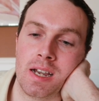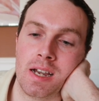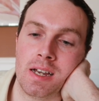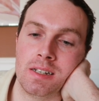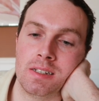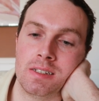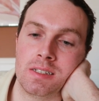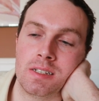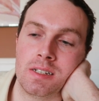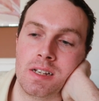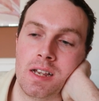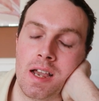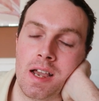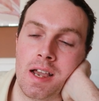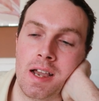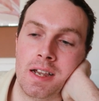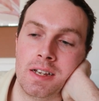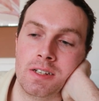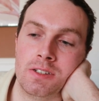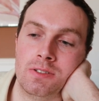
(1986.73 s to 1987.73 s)
and
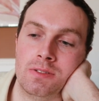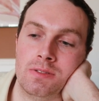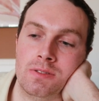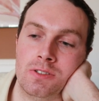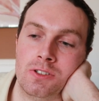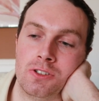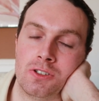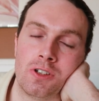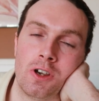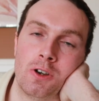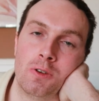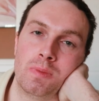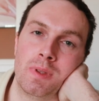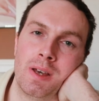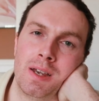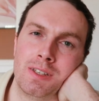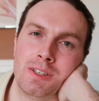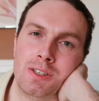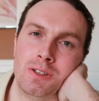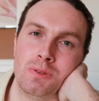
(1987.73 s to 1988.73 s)
I just hope
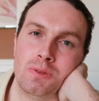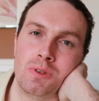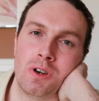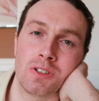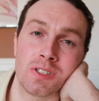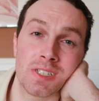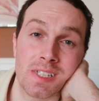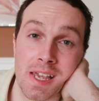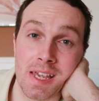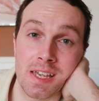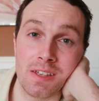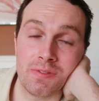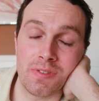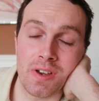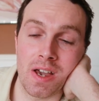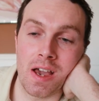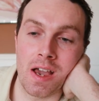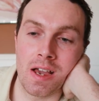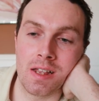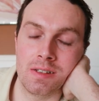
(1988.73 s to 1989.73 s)
that you are
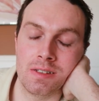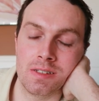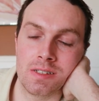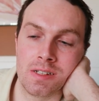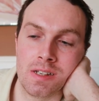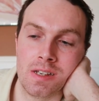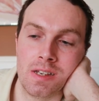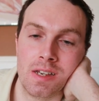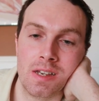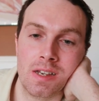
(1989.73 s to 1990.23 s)
safe and